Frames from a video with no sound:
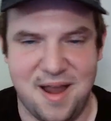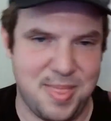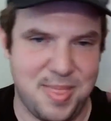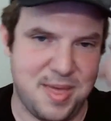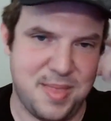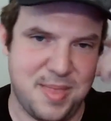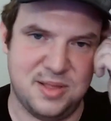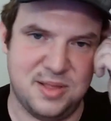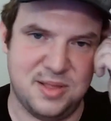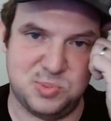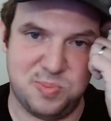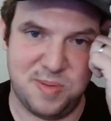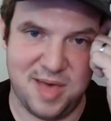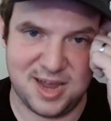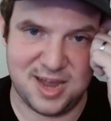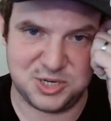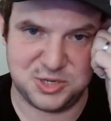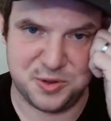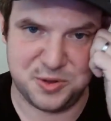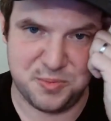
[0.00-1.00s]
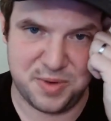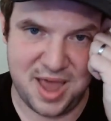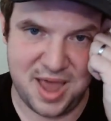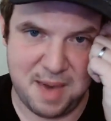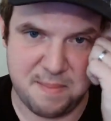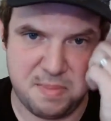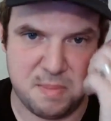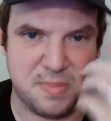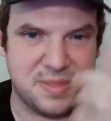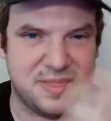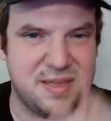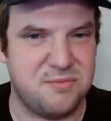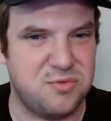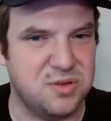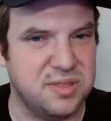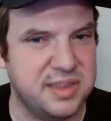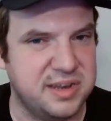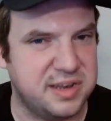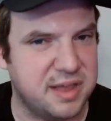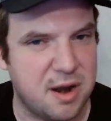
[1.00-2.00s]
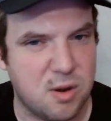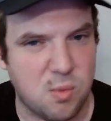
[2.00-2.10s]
and then the splash zone would happen. But they've really done